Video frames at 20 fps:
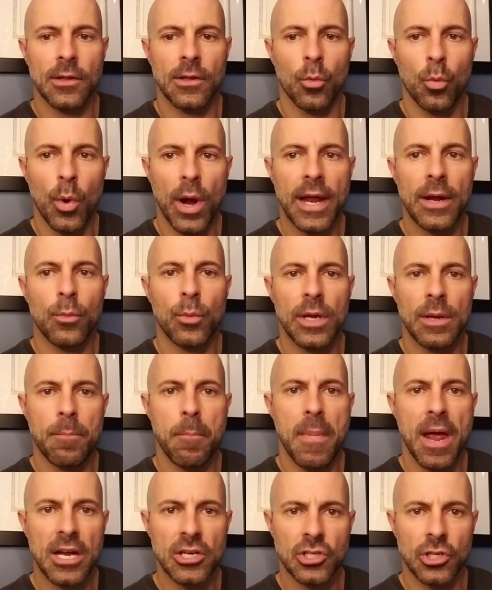the way we
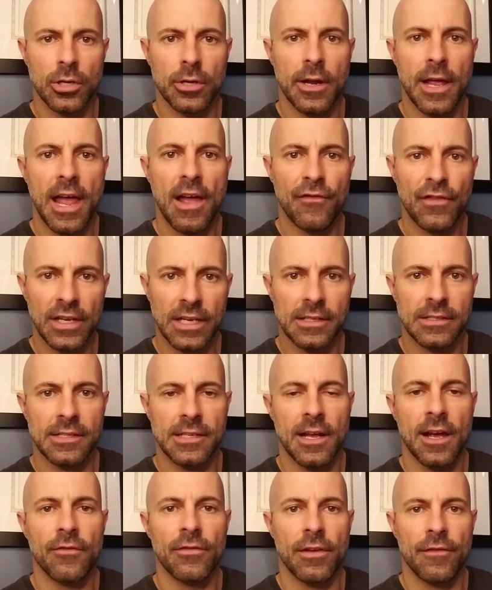measured
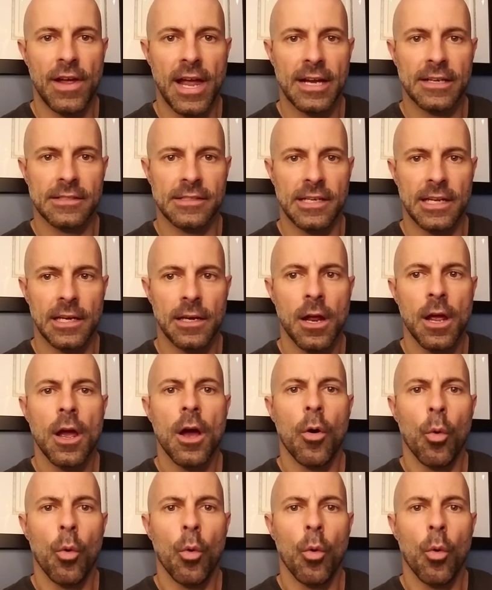efficacy of the vaccine